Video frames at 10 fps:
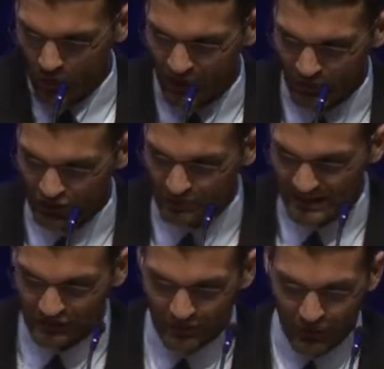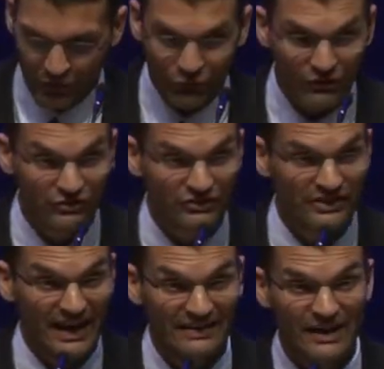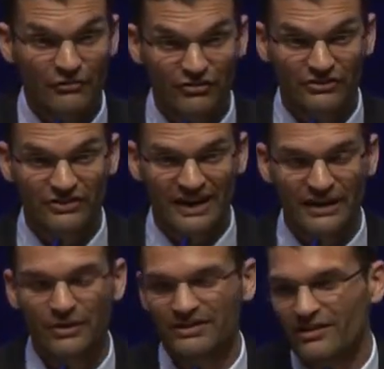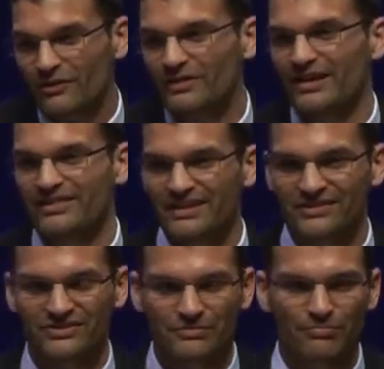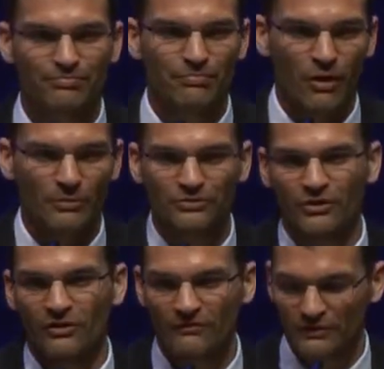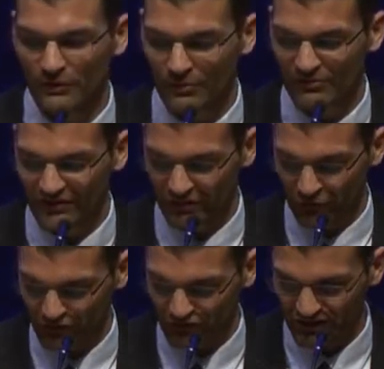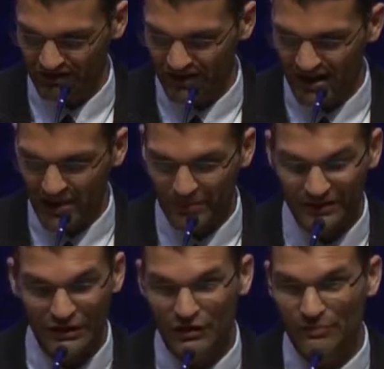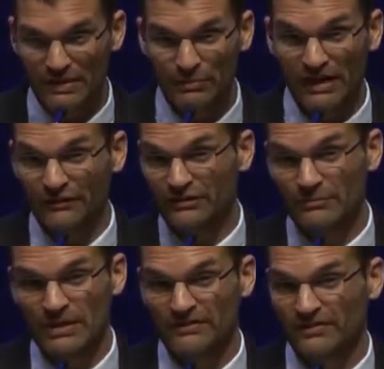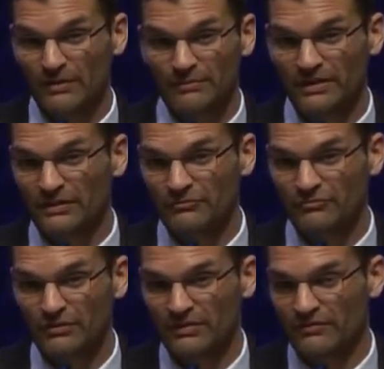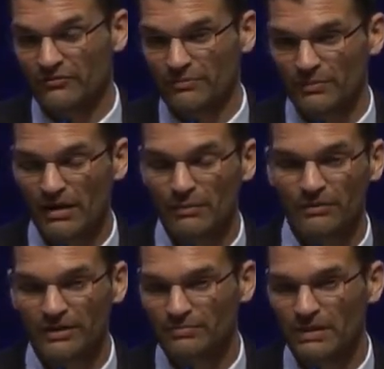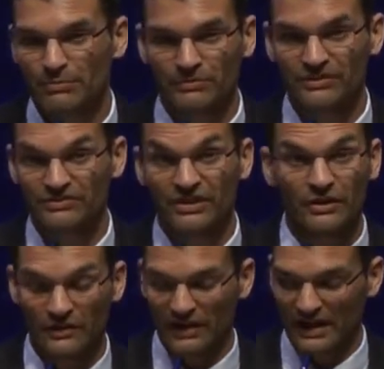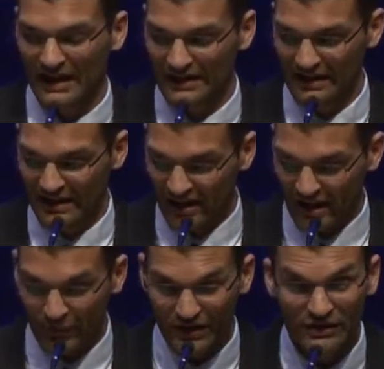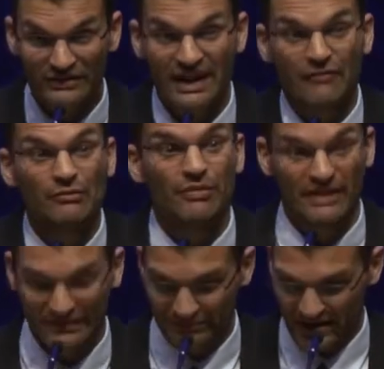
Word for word: Well, I want to speak to both Christians and non Christians tonight. I know to talk like this, almost all of you are present Christians, but you know, there are people out there that have come in from, from the public, people listening online. I want to talk to everybody.